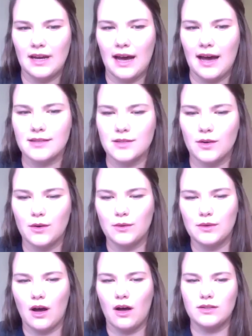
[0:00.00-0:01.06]
so
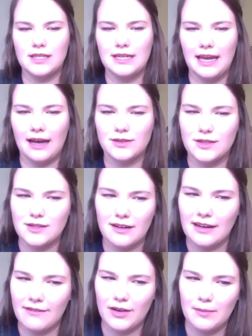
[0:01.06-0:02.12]
all city councils are
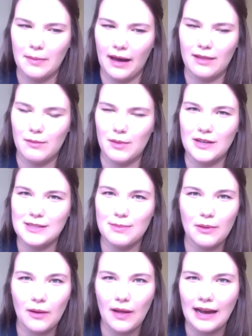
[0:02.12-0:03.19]
governed by the
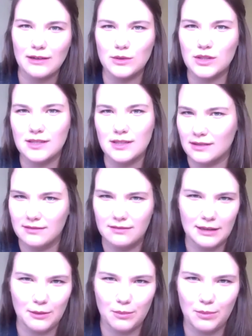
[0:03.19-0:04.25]
Municipal Act, which is,
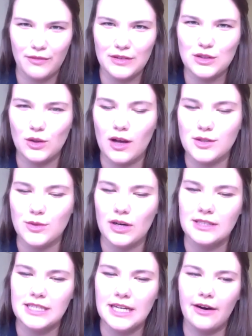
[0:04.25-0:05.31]
provincial law. So in
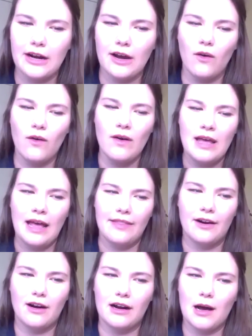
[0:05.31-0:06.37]
Ontario,
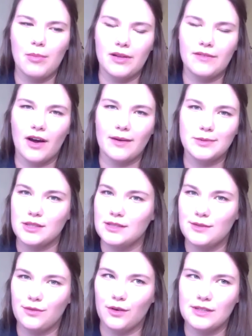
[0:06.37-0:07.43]
there are a couple of
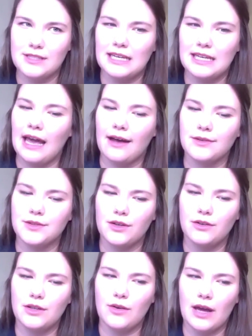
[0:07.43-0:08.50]
options for a city
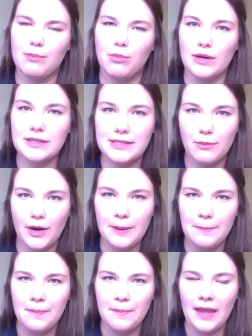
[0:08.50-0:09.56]
council. You can appoint
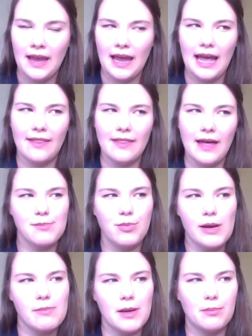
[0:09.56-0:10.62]
someone, and that
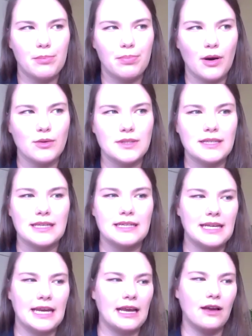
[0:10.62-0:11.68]
appointment process can
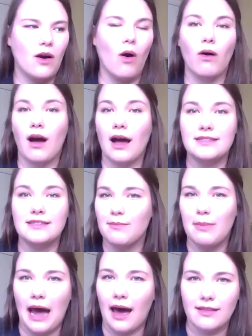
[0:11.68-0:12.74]
take all kinds of
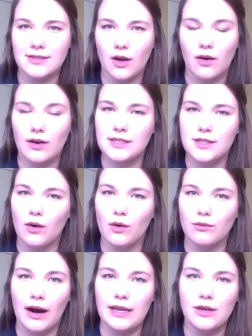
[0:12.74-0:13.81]
paths on its own,
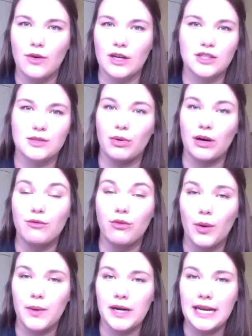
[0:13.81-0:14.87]
right? You can just bring
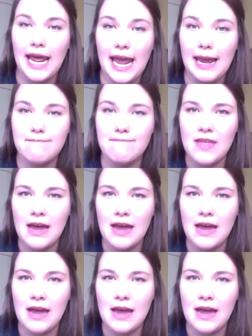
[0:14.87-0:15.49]
forward a name.